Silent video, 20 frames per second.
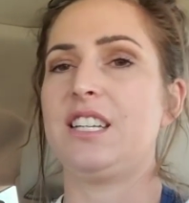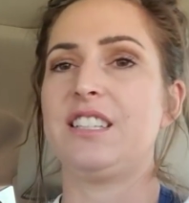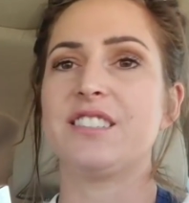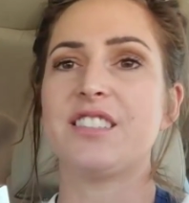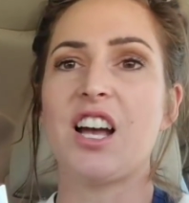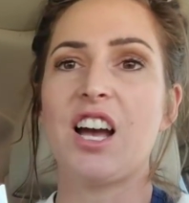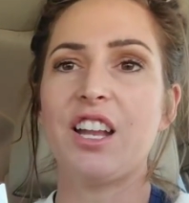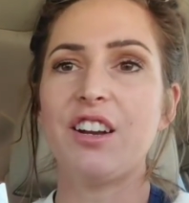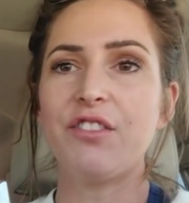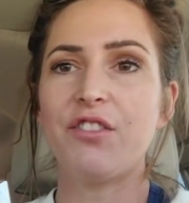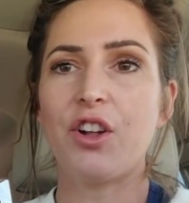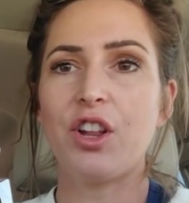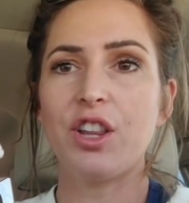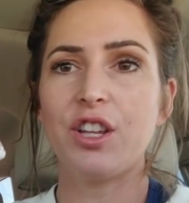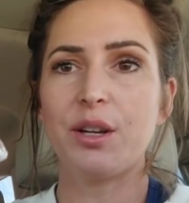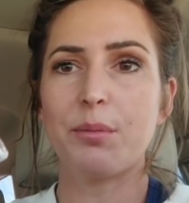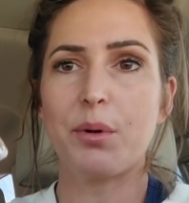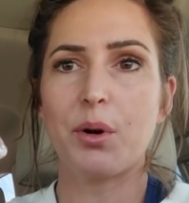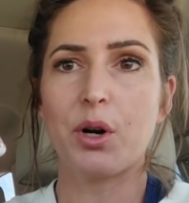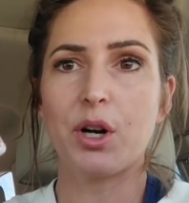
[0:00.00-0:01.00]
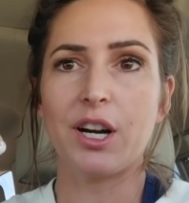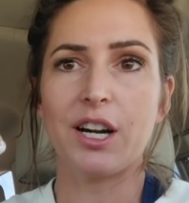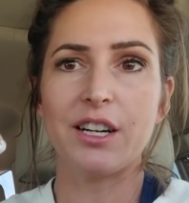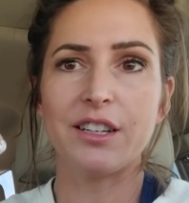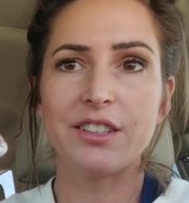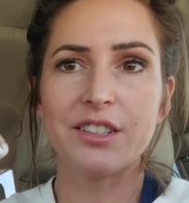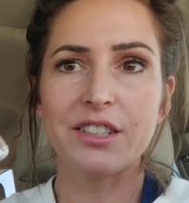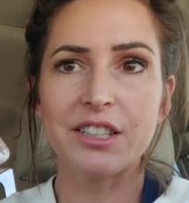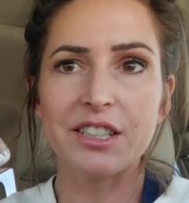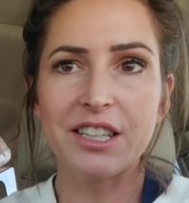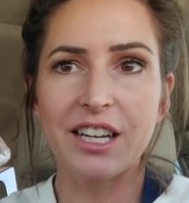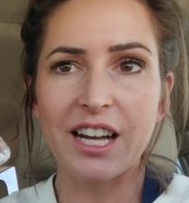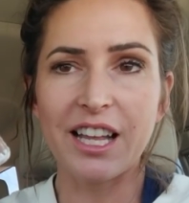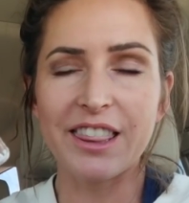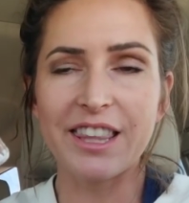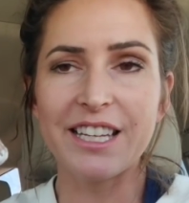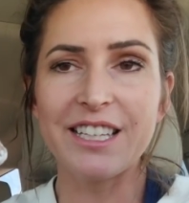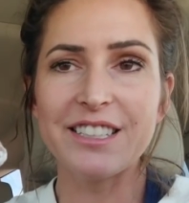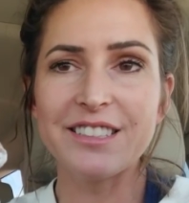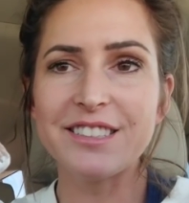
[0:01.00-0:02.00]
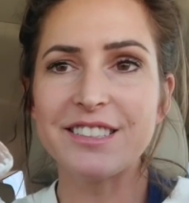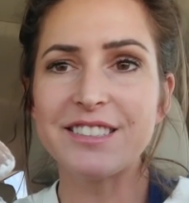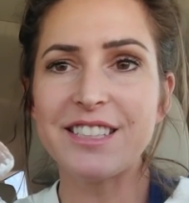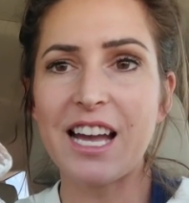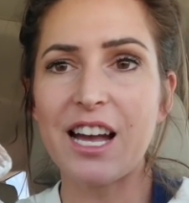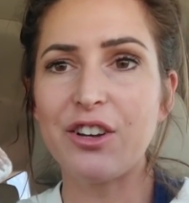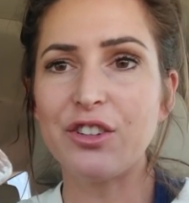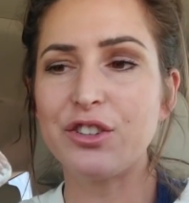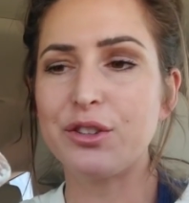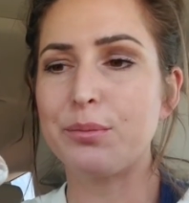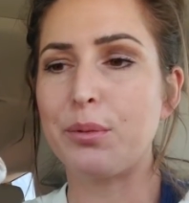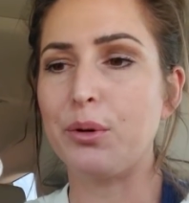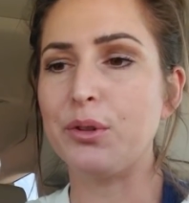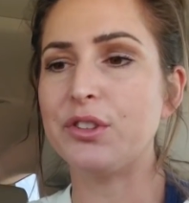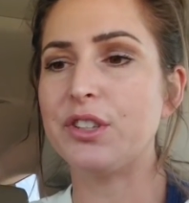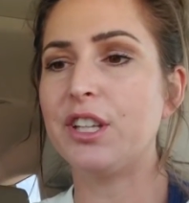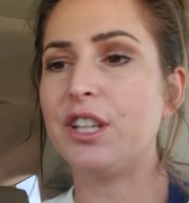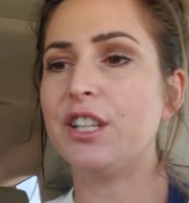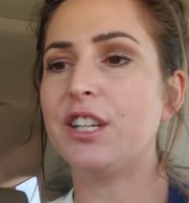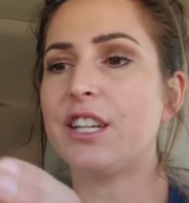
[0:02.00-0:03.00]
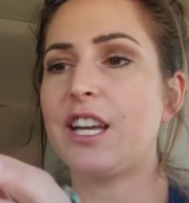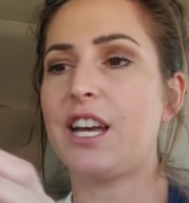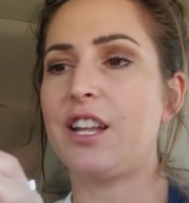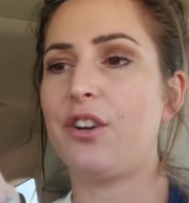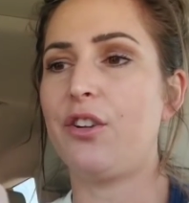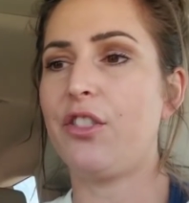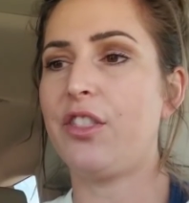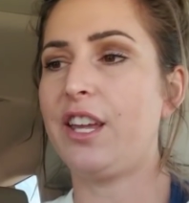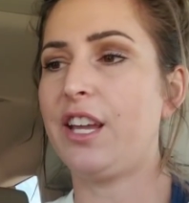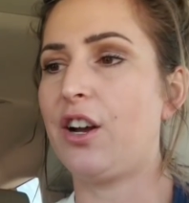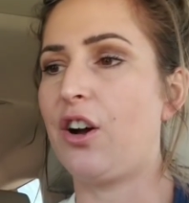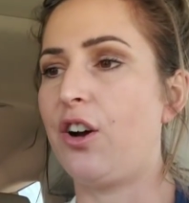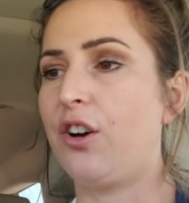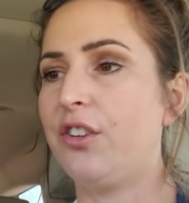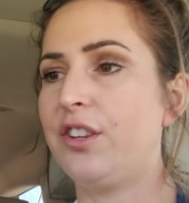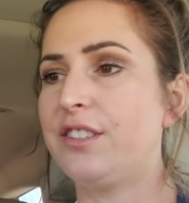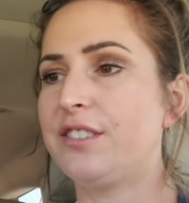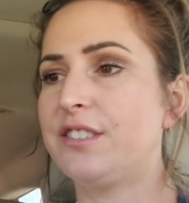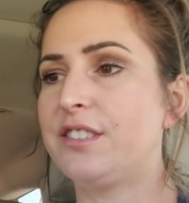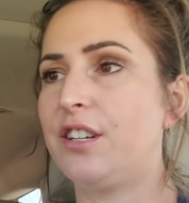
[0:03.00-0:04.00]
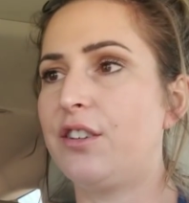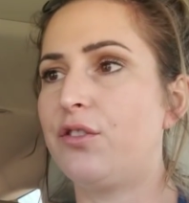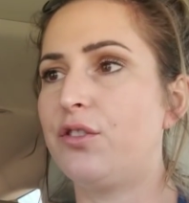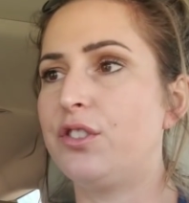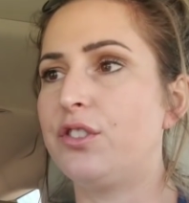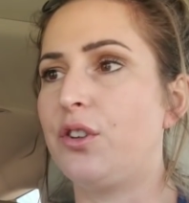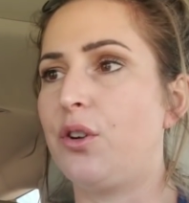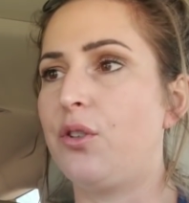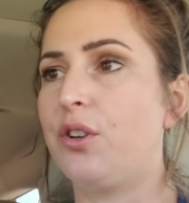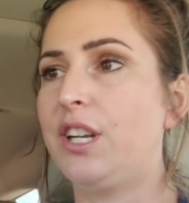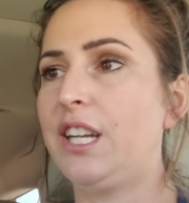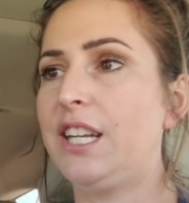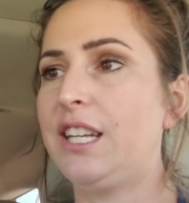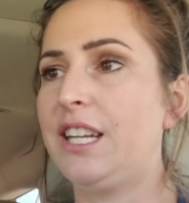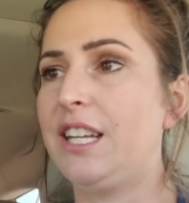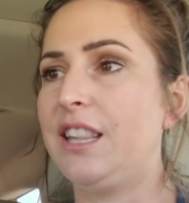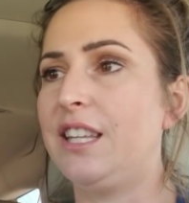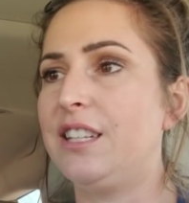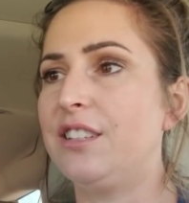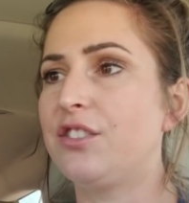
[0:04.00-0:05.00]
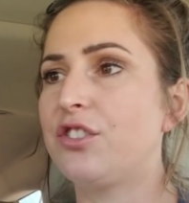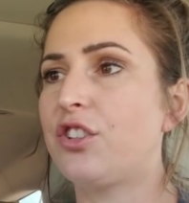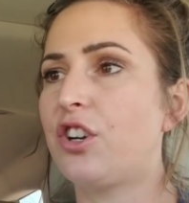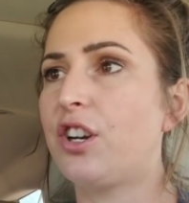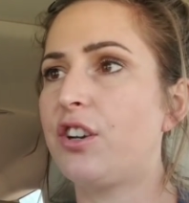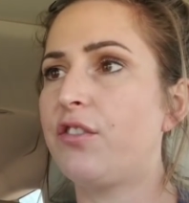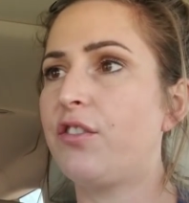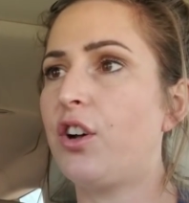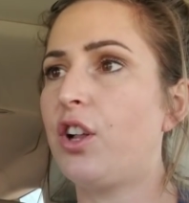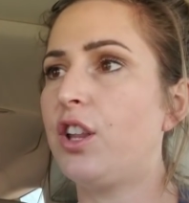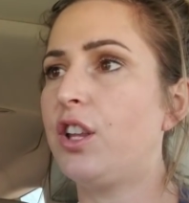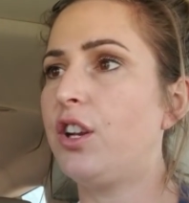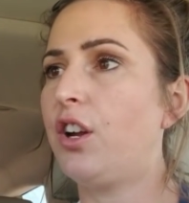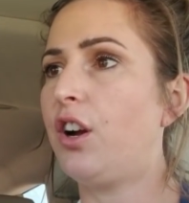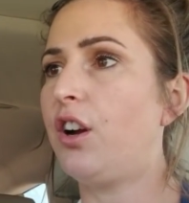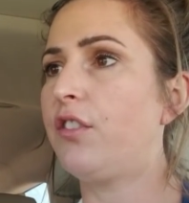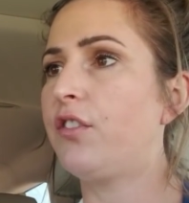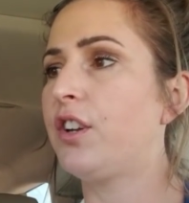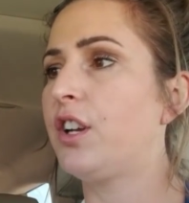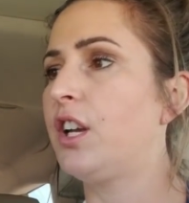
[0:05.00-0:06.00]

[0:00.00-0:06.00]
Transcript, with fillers: It's kind of falling apart. I think this is how it's supposed to look. I don't think all this stuff was on it and then started falling off.